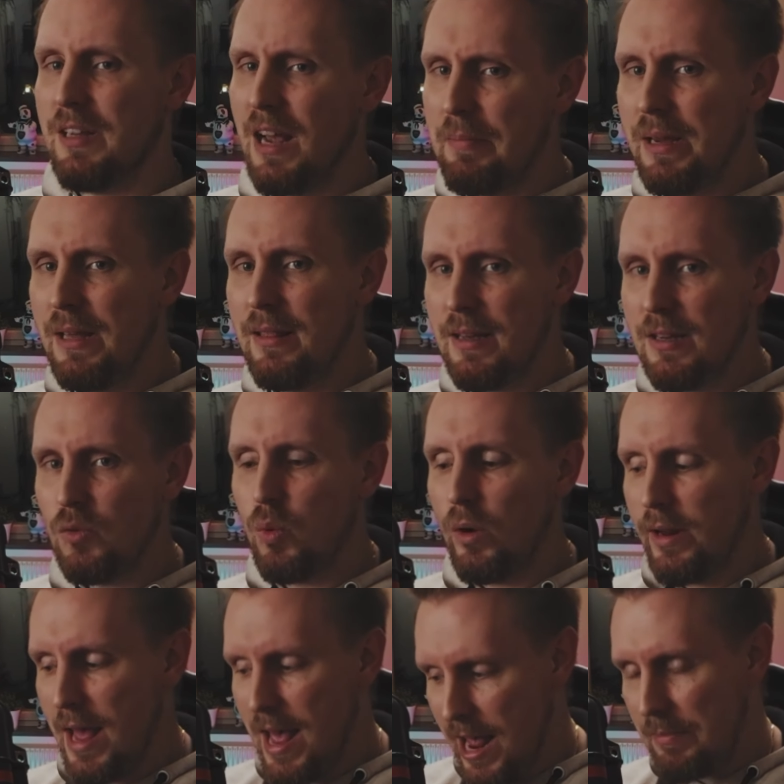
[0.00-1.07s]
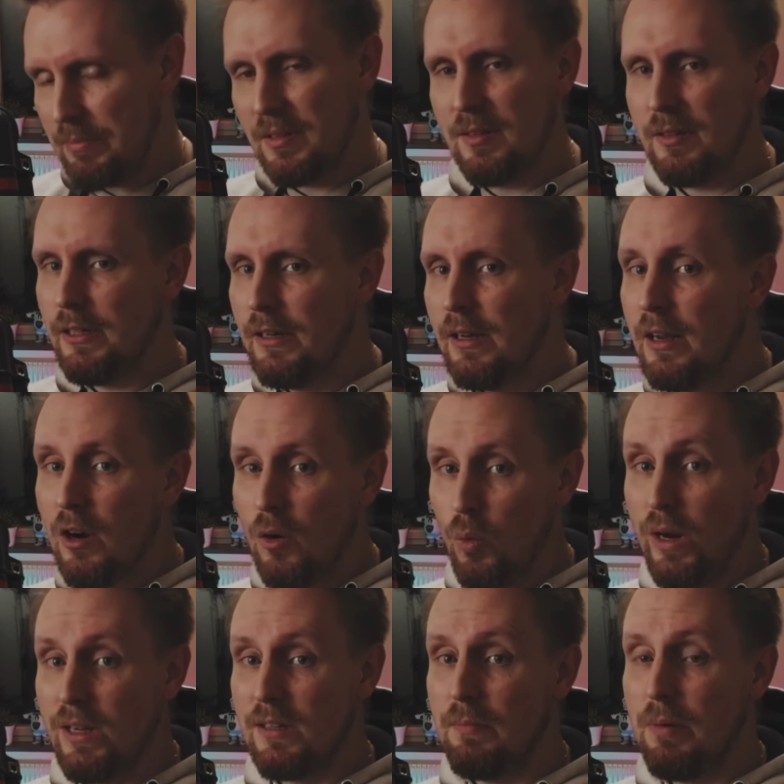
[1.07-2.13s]
I mean, this one empty
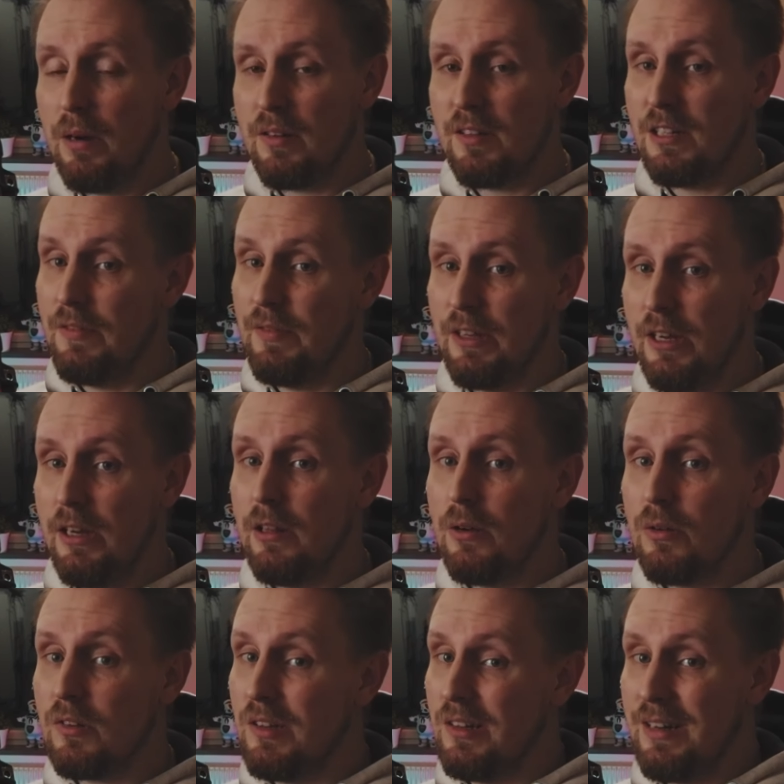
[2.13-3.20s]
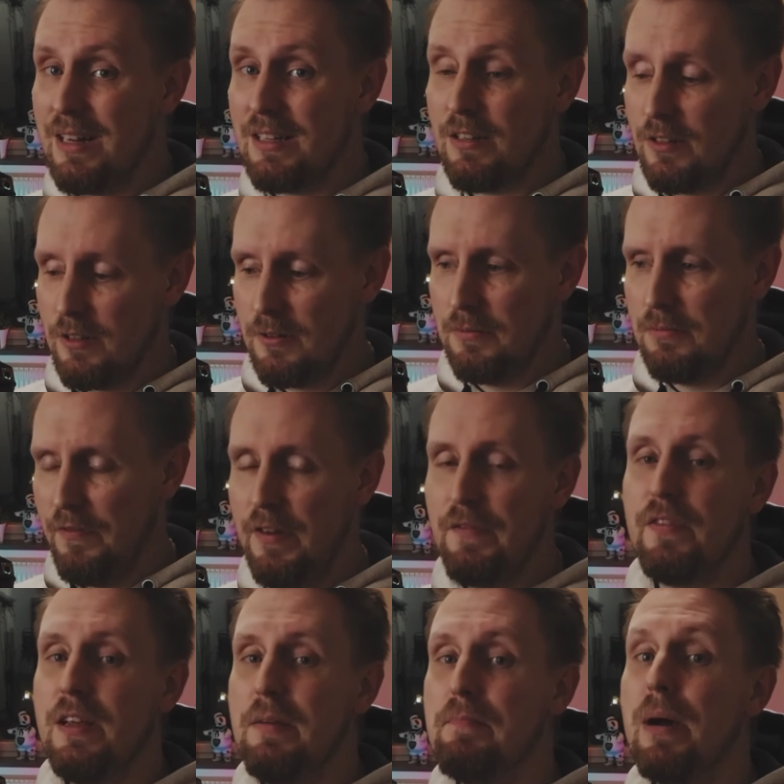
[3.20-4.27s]
weighs about 7 kilos, and that's 15